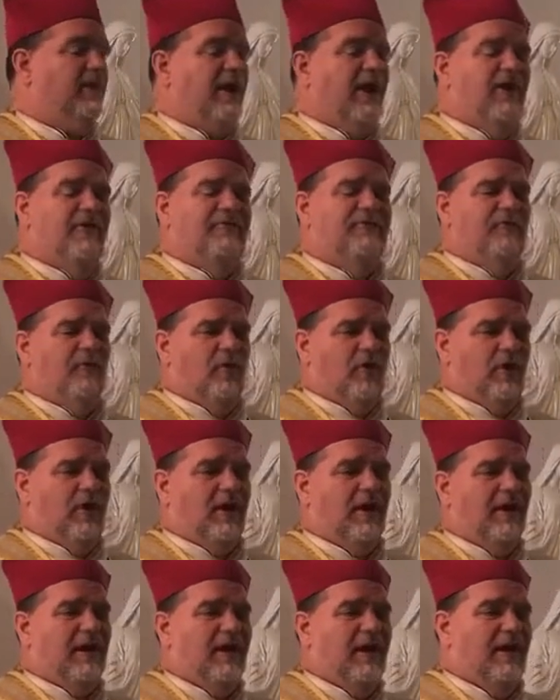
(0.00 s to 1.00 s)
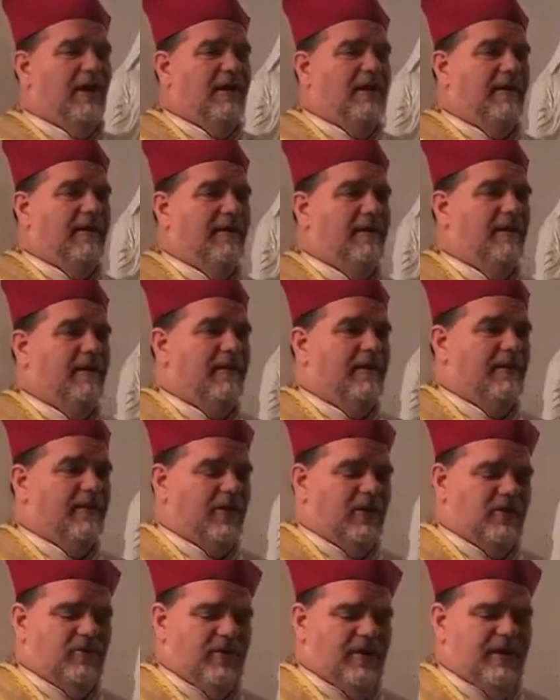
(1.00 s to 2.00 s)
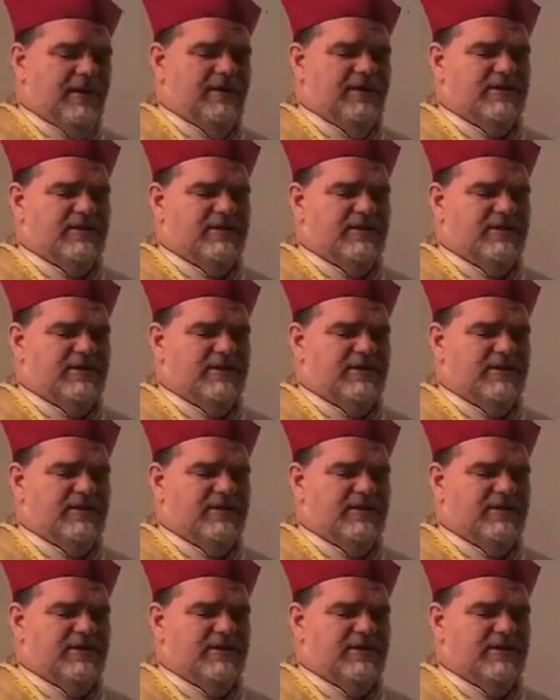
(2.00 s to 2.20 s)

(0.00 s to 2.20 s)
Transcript: therefore, they're going